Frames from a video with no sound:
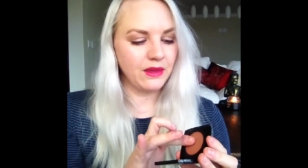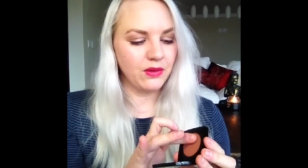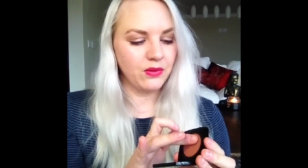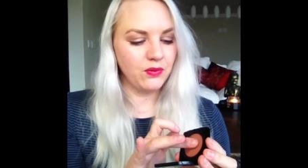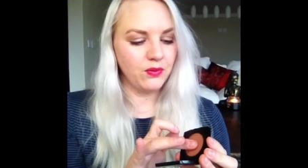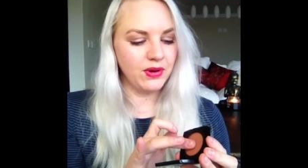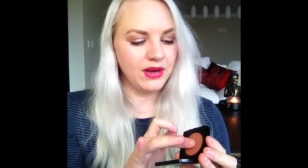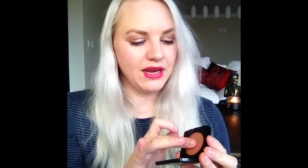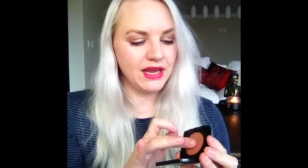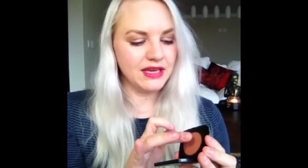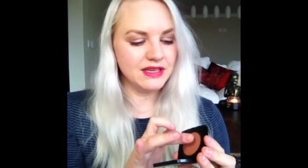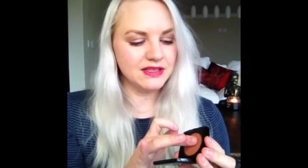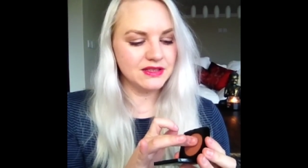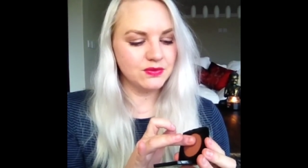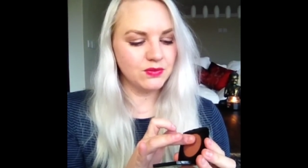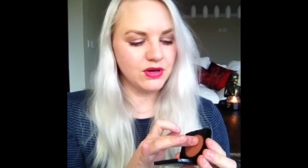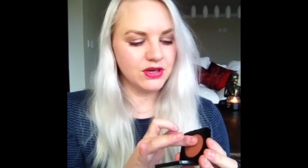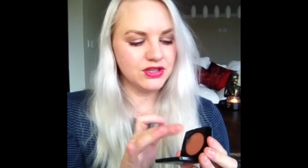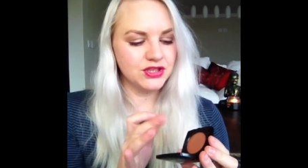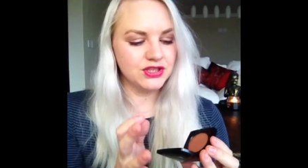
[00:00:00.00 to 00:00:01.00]
when I
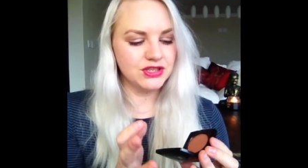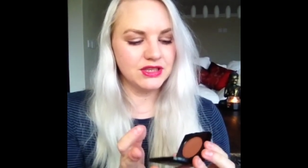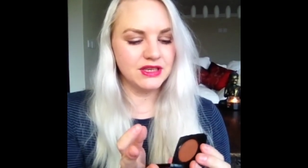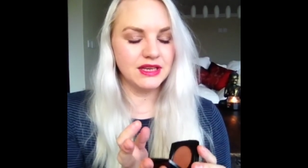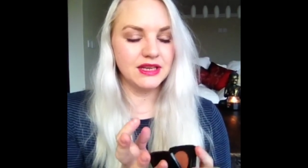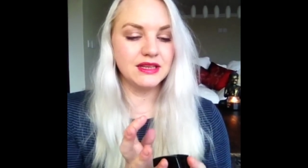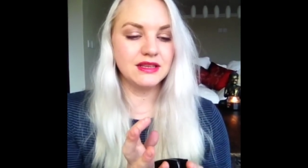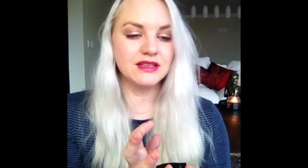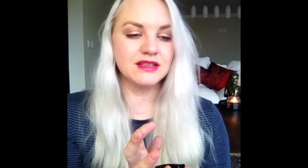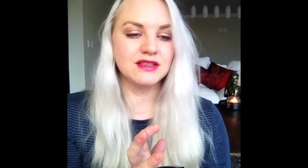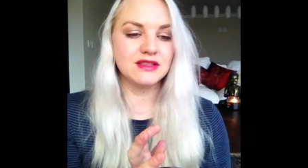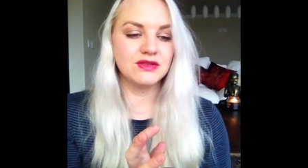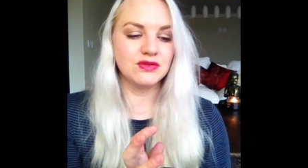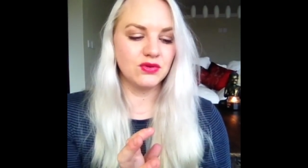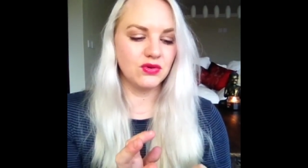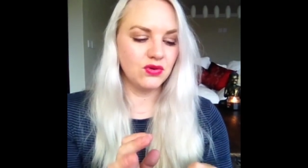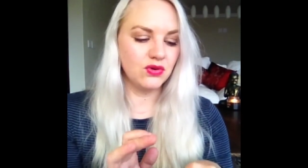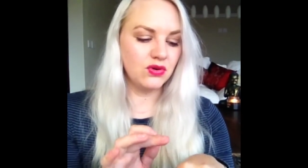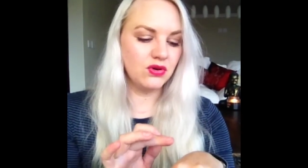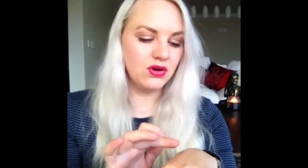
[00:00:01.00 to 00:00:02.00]
swatched it in the
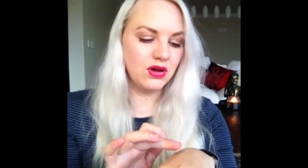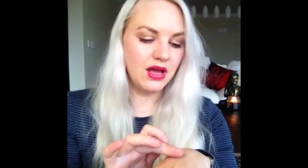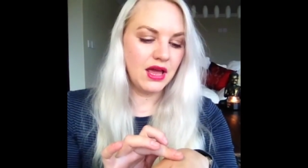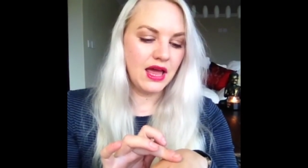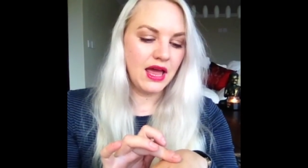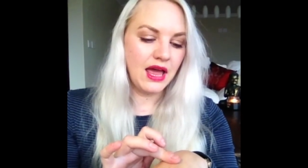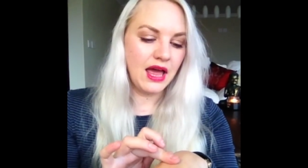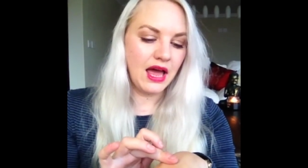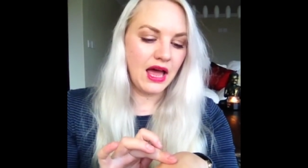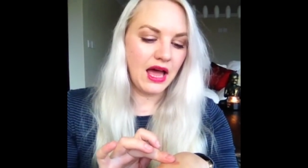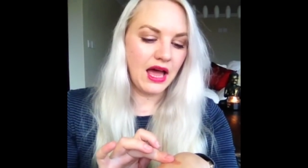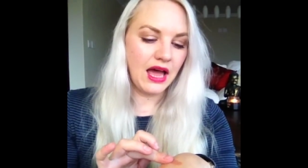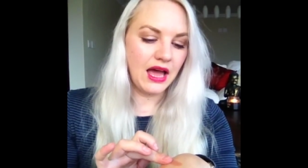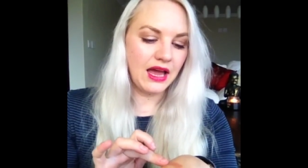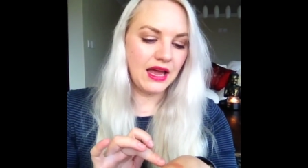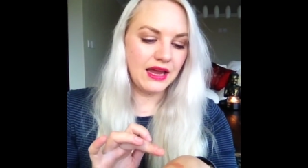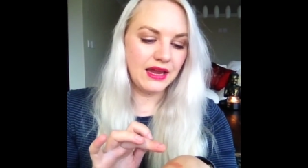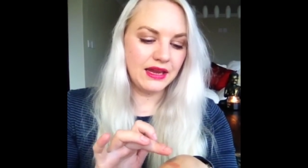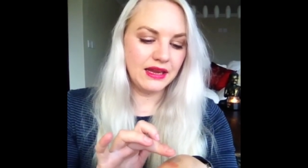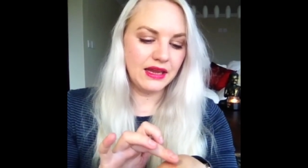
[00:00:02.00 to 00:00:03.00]
store,
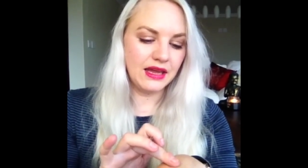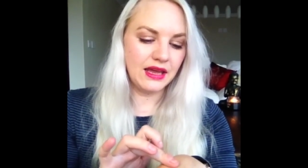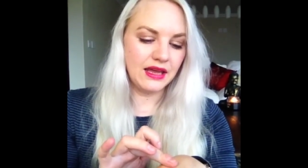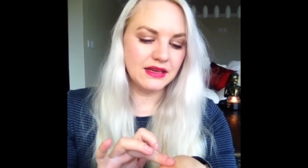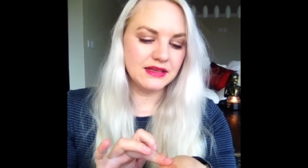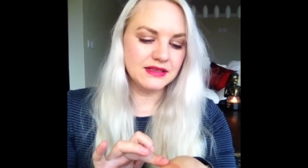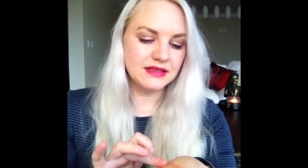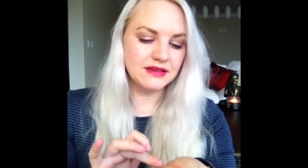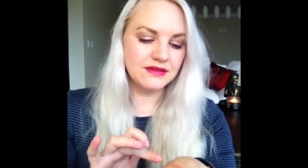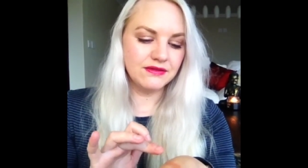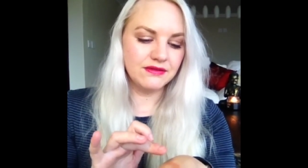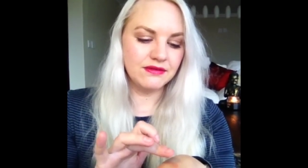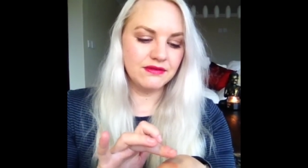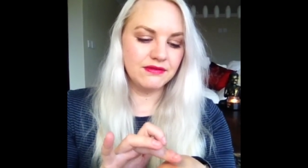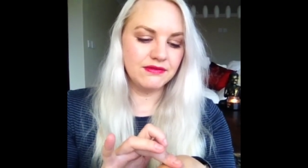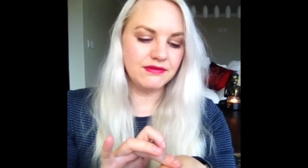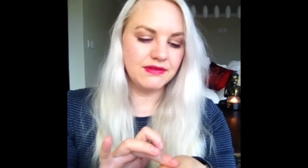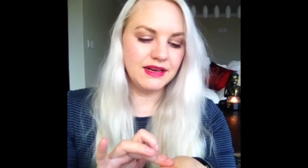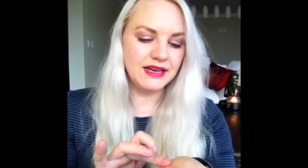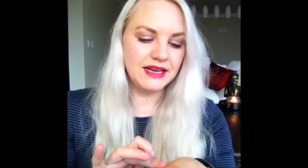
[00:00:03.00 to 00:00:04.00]
I didn't
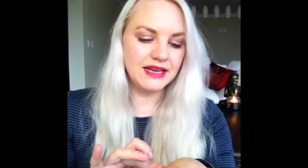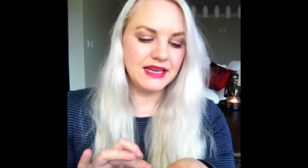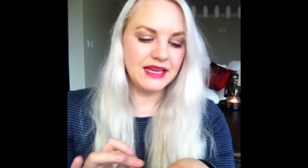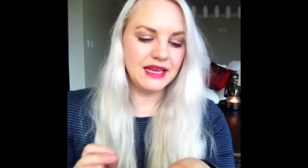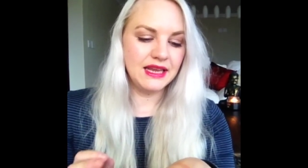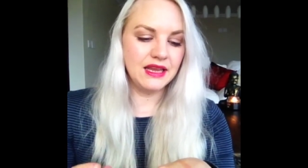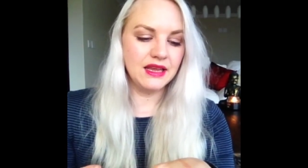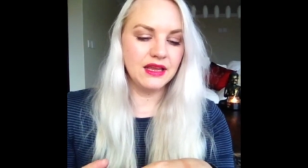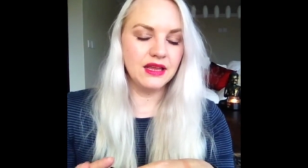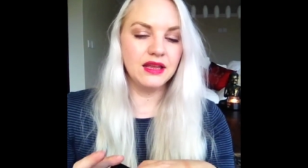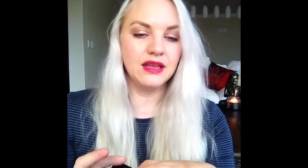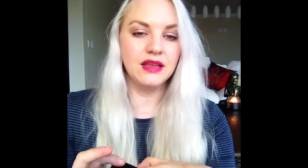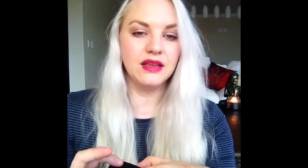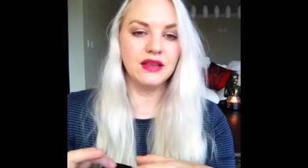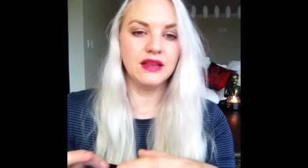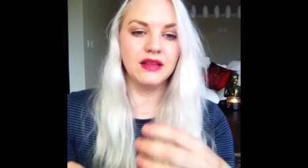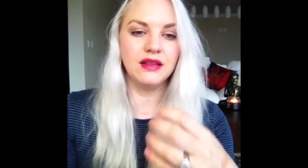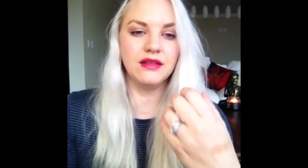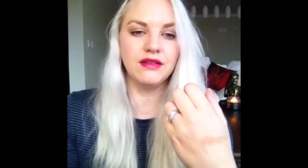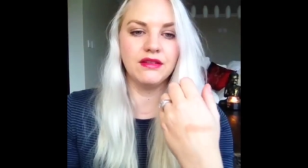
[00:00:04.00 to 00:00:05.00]
really
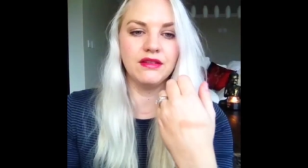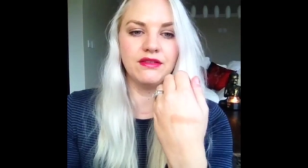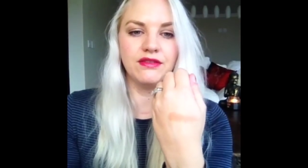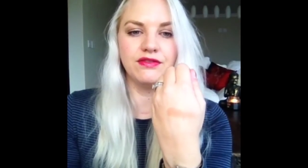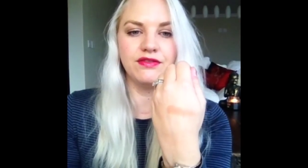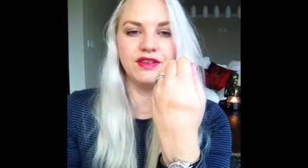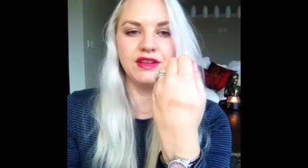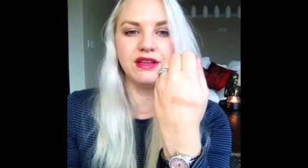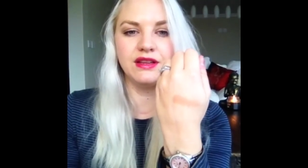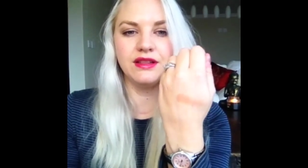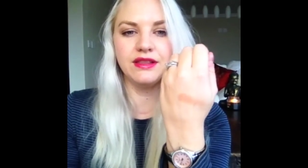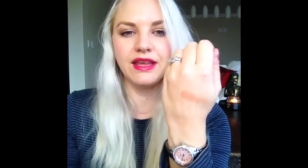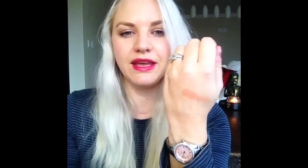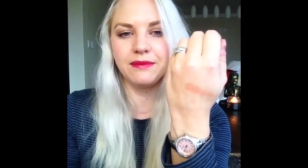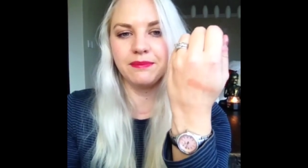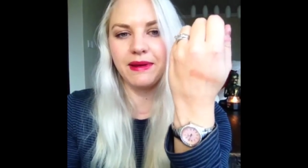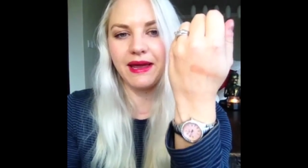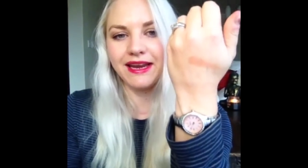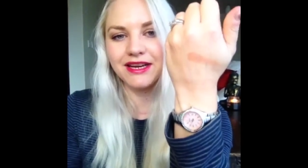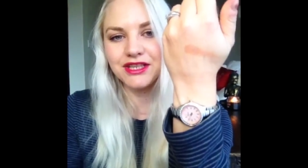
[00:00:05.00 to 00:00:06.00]
feel
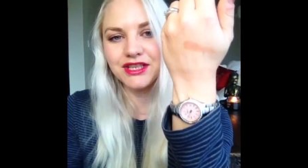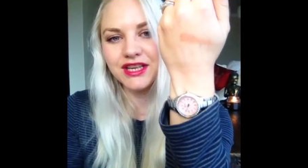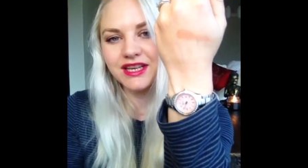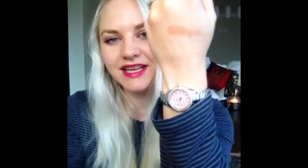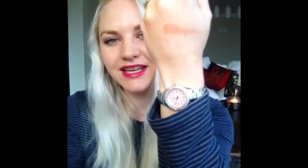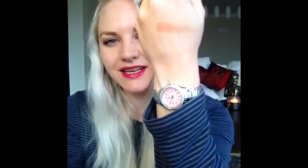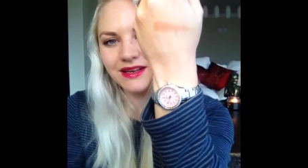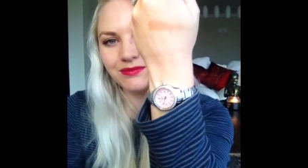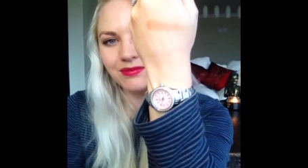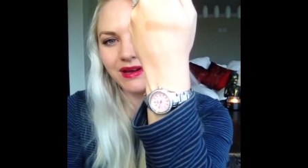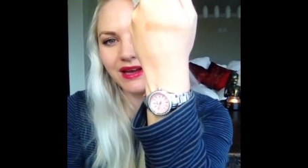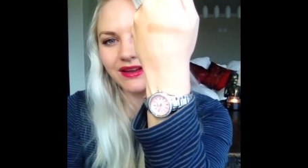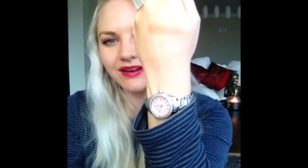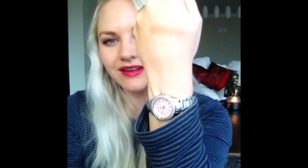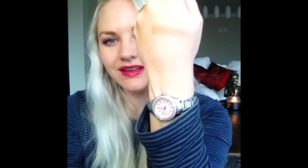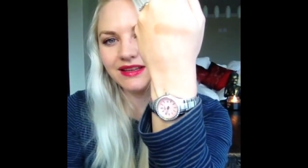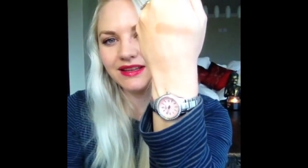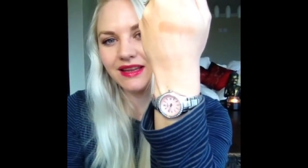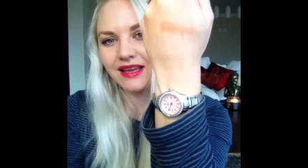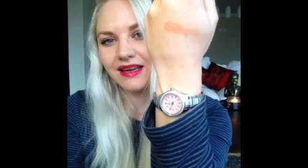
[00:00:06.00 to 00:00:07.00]
that passionate about
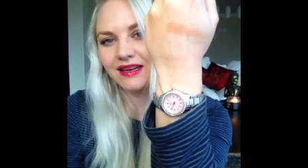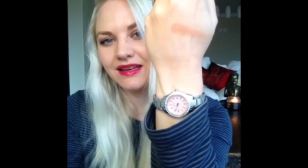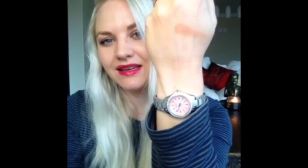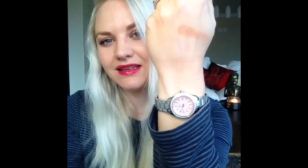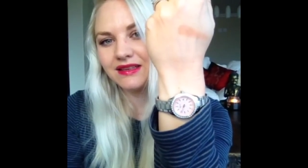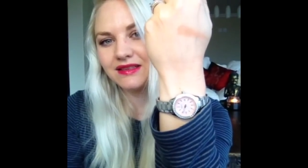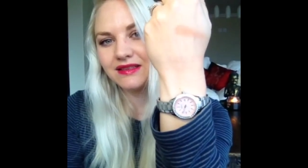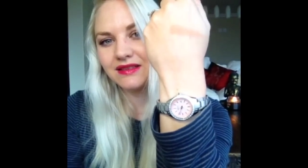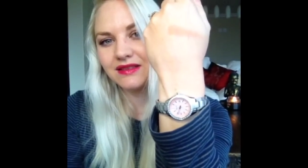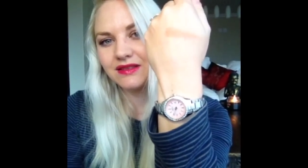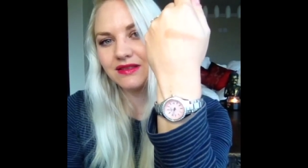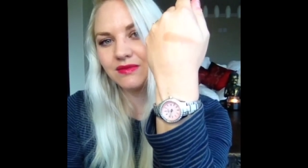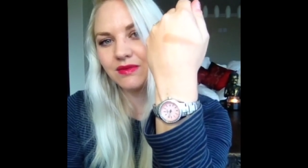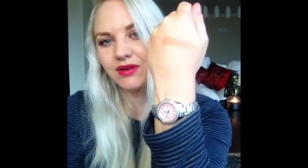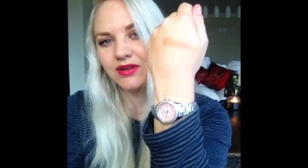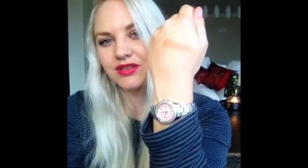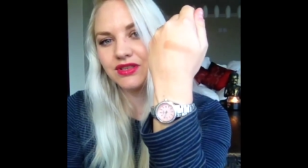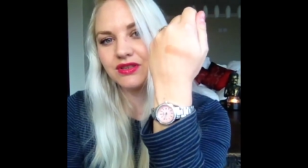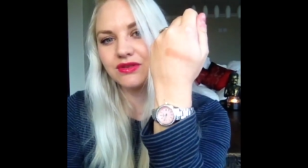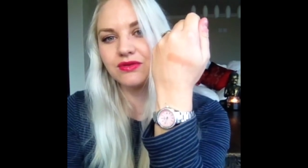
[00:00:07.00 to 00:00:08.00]
it. That is a
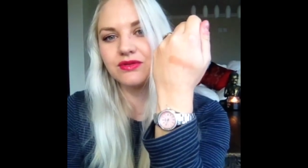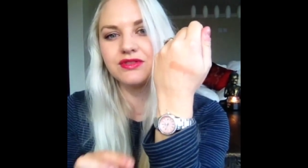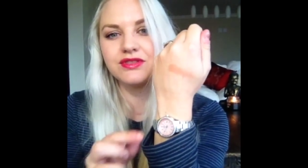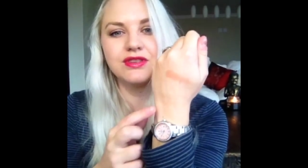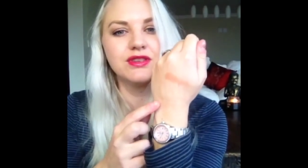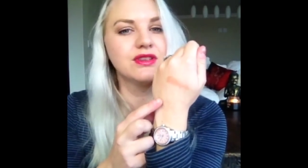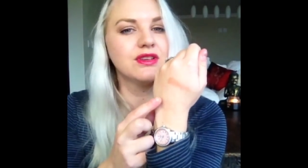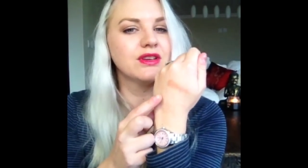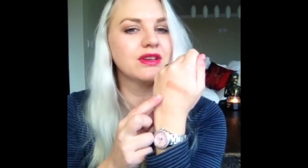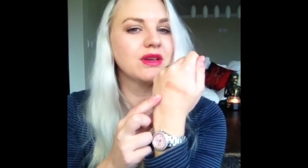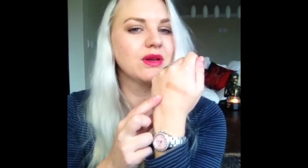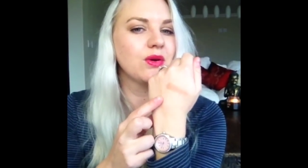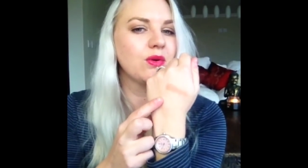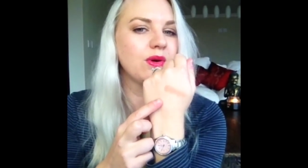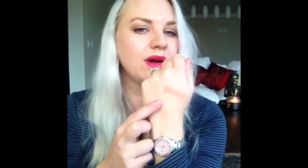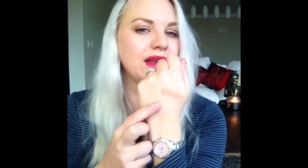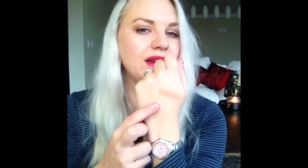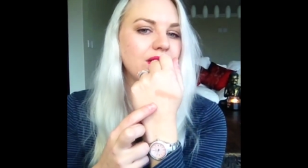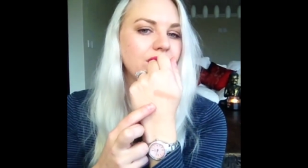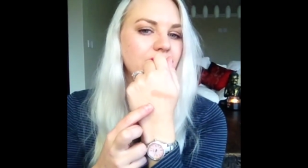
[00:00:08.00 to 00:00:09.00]
swatch, it also looking
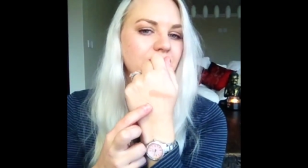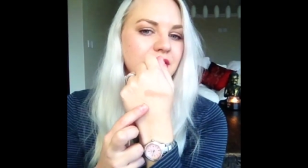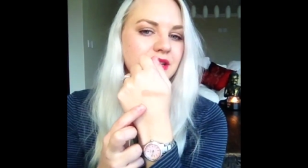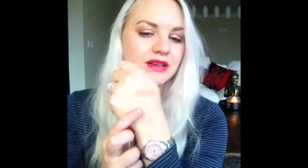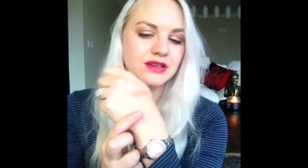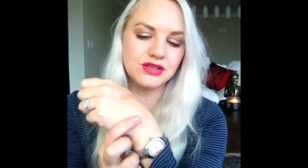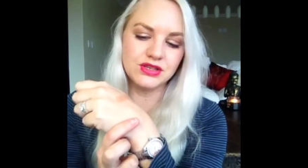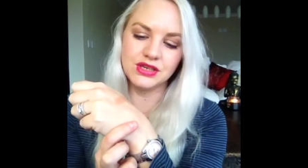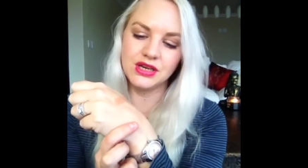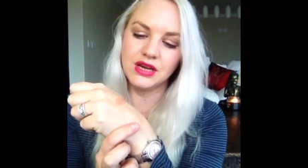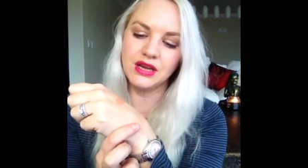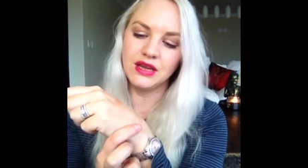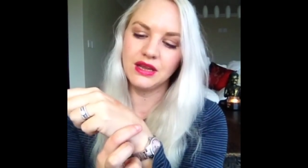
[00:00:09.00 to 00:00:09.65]
quite orange.